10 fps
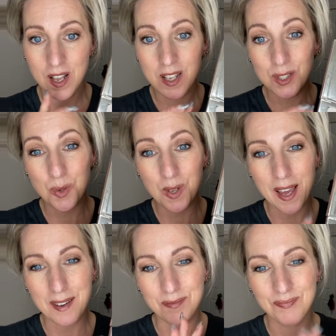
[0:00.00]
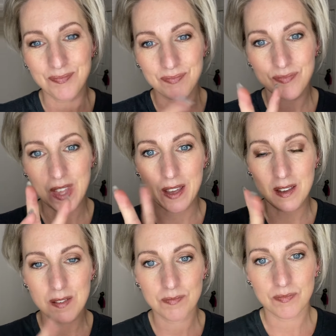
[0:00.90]
So again, like
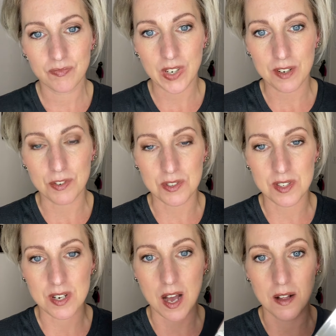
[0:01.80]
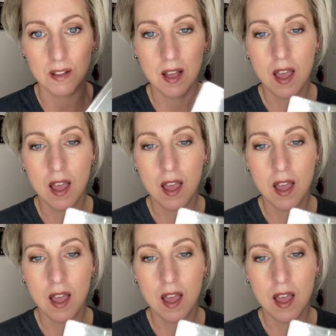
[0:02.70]
very versatile.